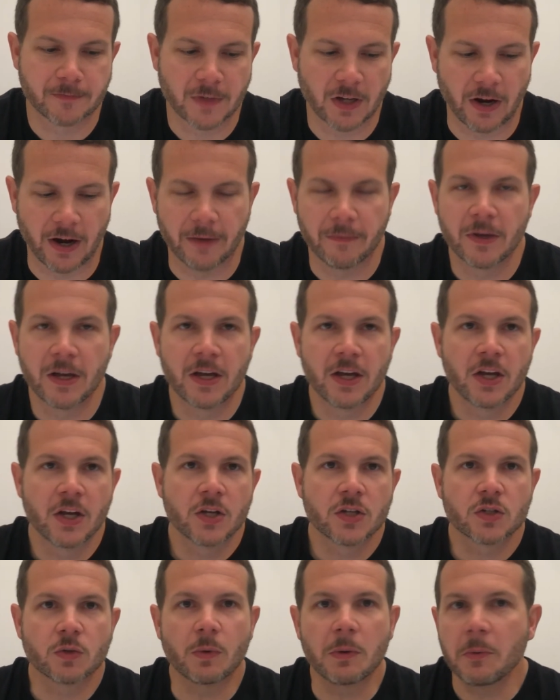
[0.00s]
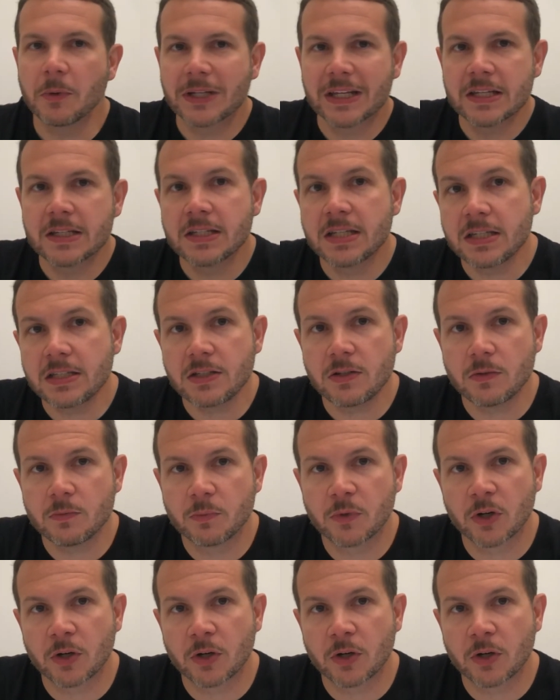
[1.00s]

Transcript: All right. So we would continue